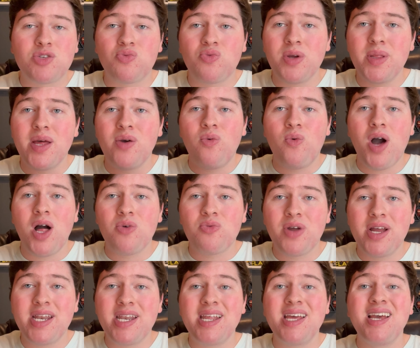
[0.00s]
really well
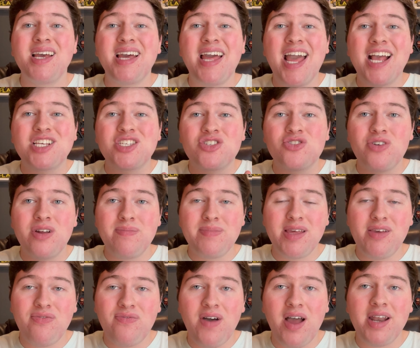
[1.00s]
written,
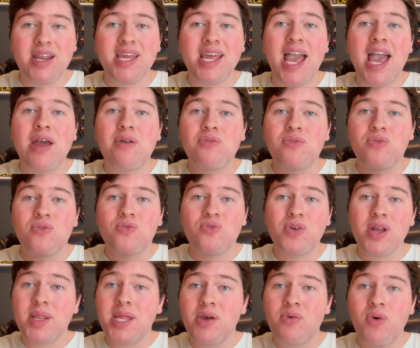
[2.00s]
extremely funny, and
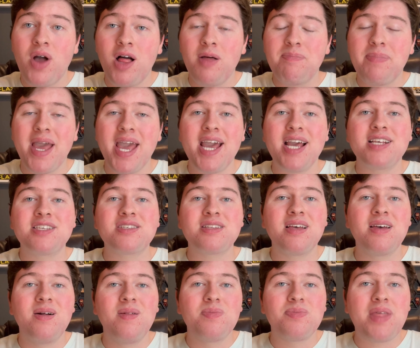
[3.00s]
really well paced.
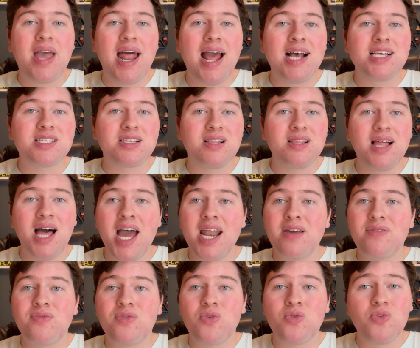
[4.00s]
That has a lot
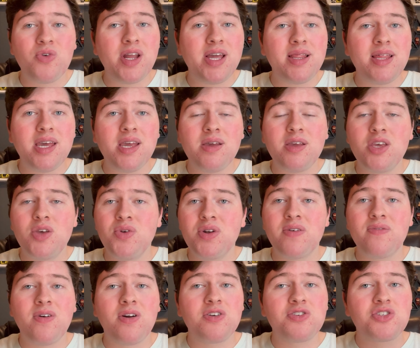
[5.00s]
of really
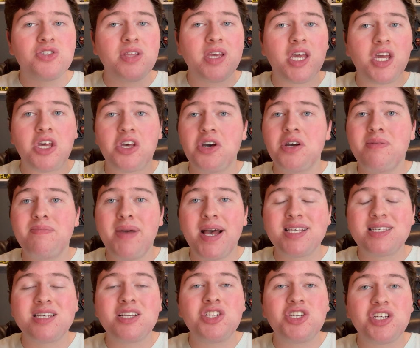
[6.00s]
universally good
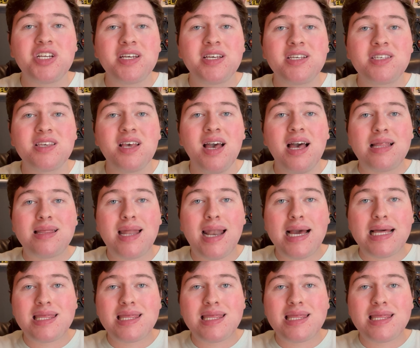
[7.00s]
messages that I